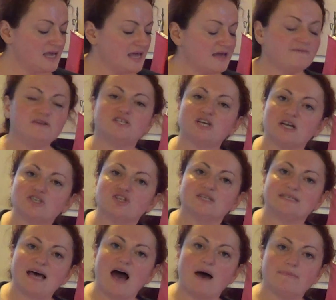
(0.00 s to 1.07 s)
if you touch
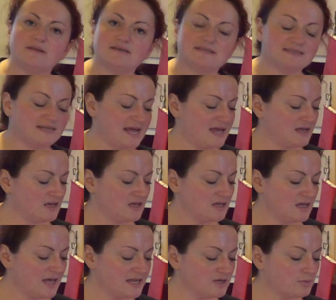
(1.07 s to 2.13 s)
the top of the steak
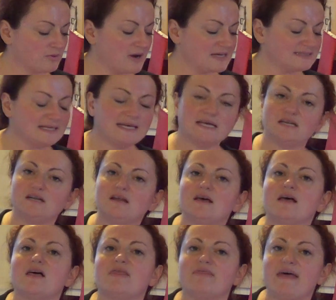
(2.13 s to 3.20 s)
and you press in,
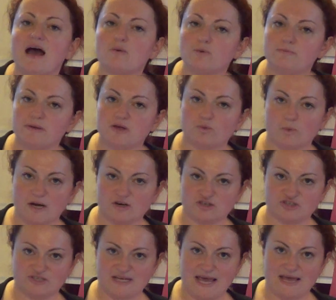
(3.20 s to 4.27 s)
that would be a rare
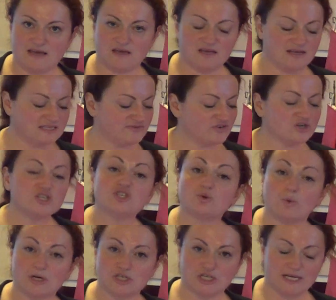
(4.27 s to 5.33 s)
steak. It's very
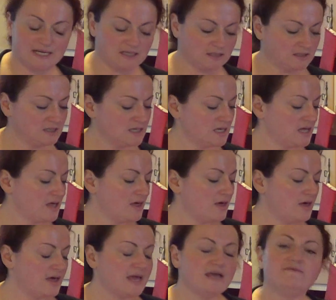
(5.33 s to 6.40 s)
squishy.
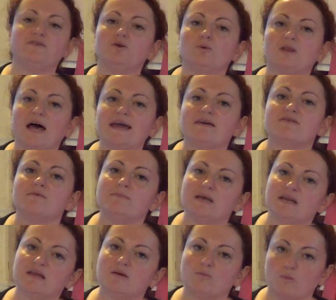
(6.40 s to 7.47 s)
If you like the
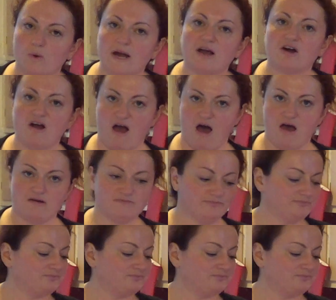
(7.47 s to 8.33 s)
medium rare cut,